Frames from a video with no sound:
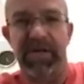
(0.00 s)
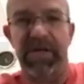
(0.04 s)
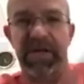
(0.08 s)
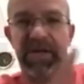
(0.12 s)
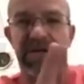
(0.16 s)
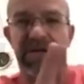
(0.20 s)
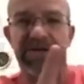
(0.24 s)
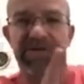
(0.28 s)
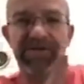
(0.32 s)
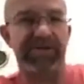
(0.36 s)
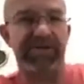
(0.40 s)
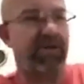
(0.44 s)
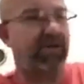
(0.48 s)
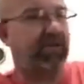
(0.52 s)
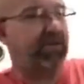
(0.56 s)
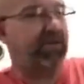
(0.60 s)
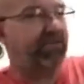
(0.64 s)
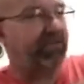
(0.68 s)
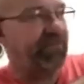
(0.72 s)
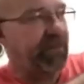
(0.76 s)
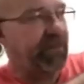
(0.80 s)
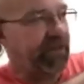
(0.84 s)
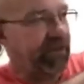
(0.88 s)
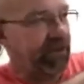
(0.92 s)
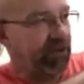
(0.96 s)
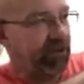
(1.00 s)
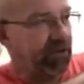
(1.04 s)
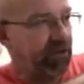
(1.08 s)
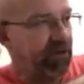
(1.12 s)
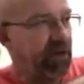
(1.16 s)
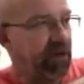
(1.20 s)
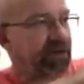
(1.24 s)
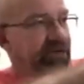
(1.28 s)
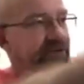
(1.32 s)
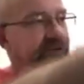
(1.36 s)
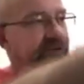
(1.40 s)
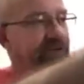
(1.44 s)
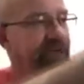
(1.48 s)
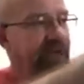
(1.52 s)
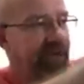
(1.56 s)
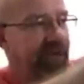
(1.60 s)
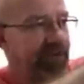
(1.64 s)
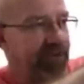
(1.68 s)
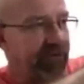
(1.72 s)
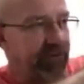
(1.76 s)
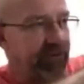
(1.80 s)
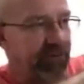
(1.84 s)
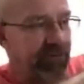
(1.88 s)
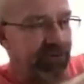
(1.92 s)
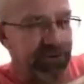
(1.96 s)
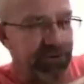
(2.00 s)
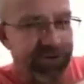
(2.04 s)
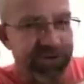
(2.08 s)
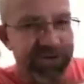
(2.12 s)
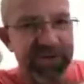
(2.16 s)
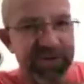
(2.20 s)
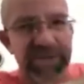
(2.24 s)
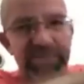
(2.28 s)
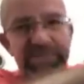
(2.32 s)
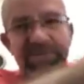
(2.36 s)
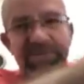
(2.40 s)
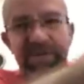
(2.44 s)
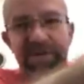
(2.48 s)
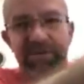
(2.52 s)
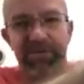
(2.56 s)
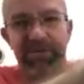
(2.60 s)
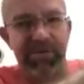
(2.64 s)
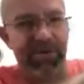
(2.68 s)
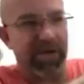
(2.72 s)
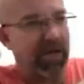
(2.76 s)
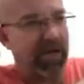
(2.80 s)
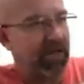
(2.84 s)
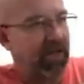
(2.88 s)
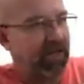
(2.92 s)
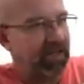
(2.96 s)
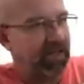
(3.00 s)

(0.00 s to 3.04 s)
And I saw the finger underneath the word September,